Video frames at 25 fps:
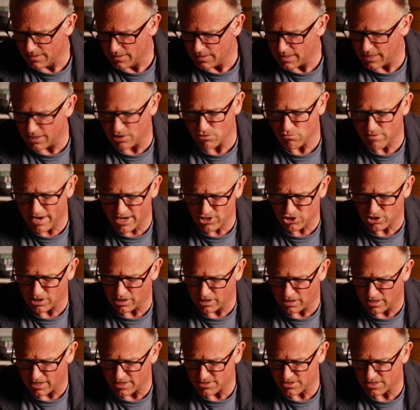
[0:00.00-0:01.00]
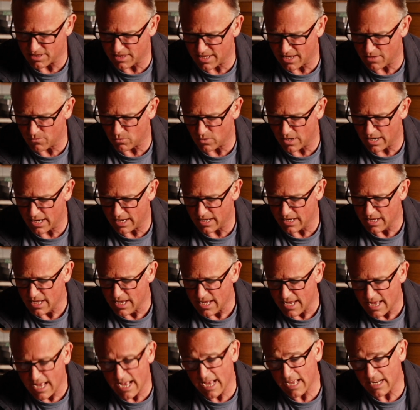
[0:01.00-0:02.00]
He could rationalise it that way,
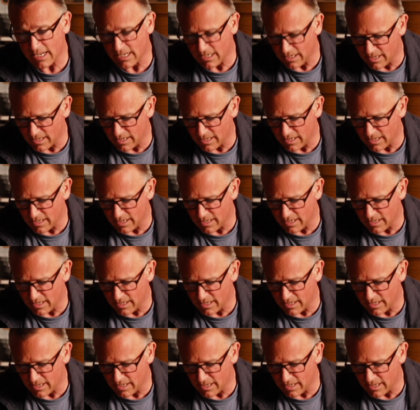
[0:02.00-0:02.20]
and